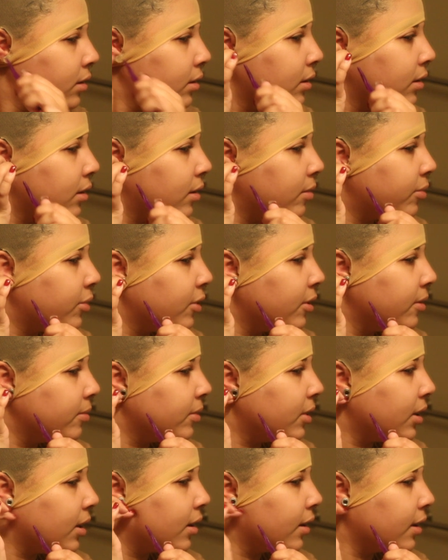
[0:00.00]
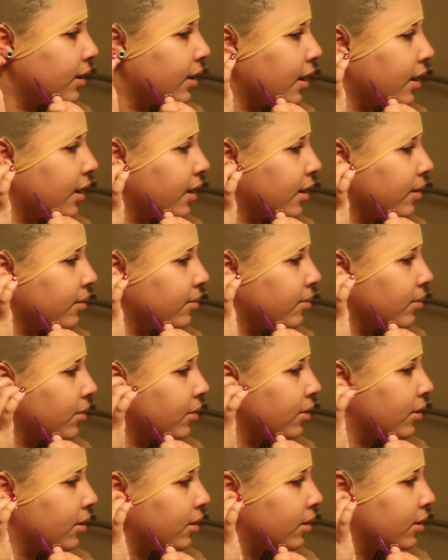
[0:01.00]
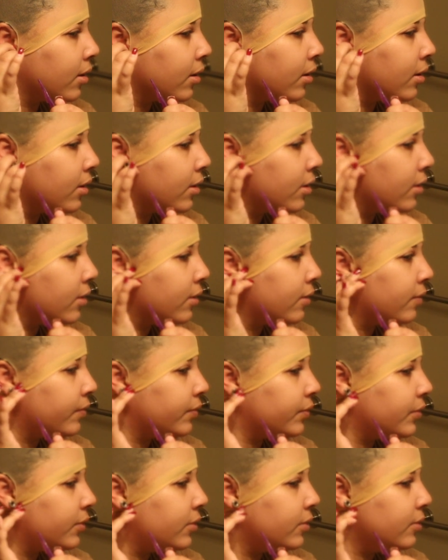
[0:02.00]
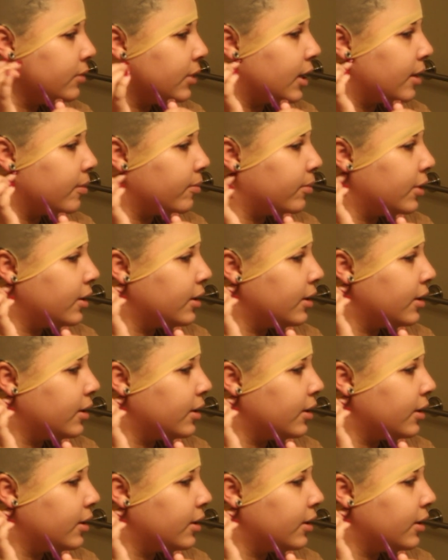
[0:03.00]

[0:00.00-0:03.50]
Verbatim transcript: Now put me on game. You done